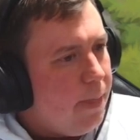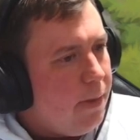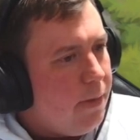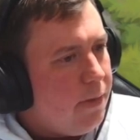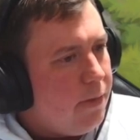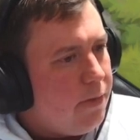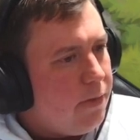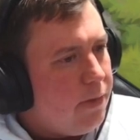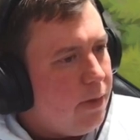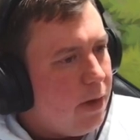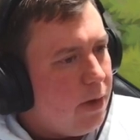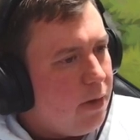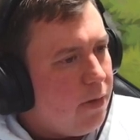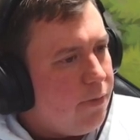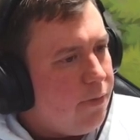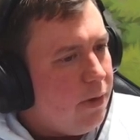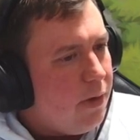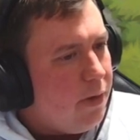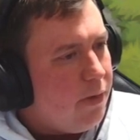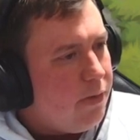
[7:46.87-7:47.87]

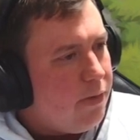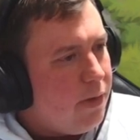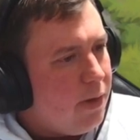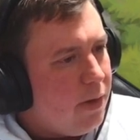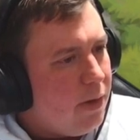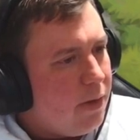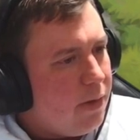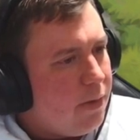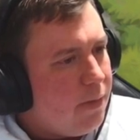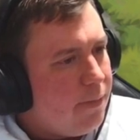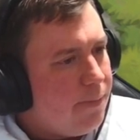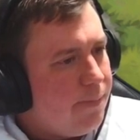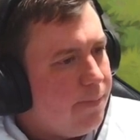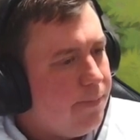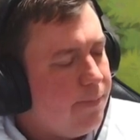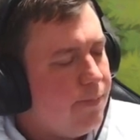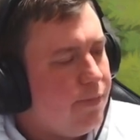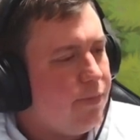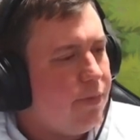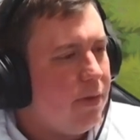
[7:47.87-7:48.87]
sacrificing
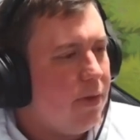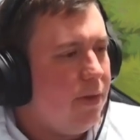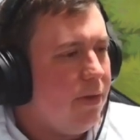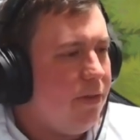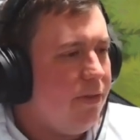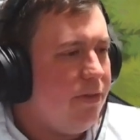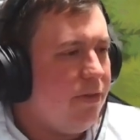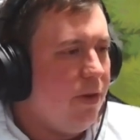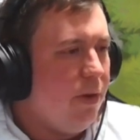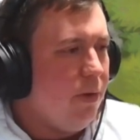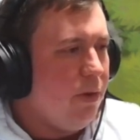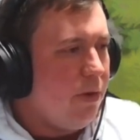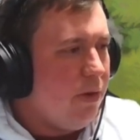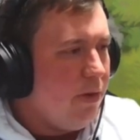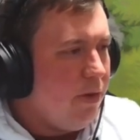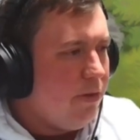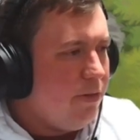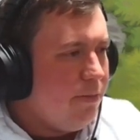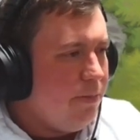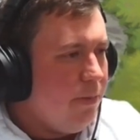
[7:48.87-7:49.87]
this token
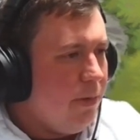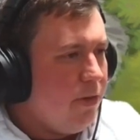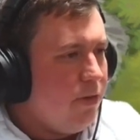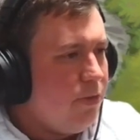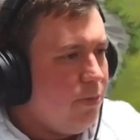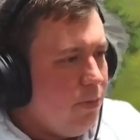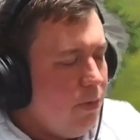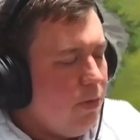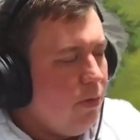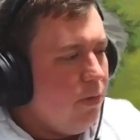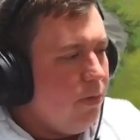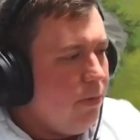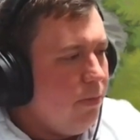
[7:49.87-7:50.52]
is much more